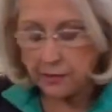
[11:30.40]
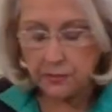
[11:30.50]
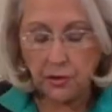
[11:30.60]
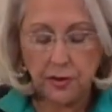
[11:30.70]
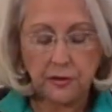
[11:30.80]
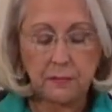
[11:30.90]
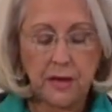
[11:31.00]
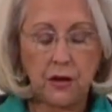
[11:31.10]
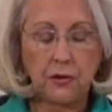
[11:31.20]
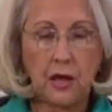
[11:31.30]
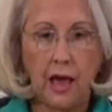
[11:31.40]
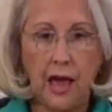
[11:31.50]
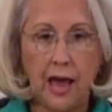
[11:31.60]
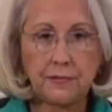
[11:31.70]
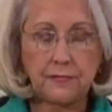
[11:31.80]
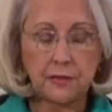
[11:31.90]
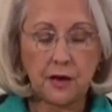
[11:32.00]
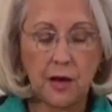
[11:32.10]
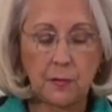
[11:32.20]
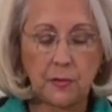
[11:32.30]
I'm going to melt
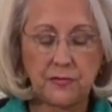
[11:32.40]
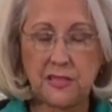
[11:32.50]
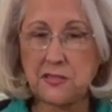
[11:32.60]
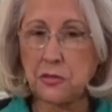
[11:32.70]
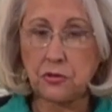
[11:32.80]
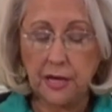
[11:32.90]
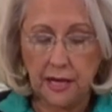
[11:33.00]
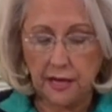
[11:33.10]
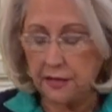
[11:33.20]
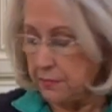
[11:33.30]
1/2 cup of these little candy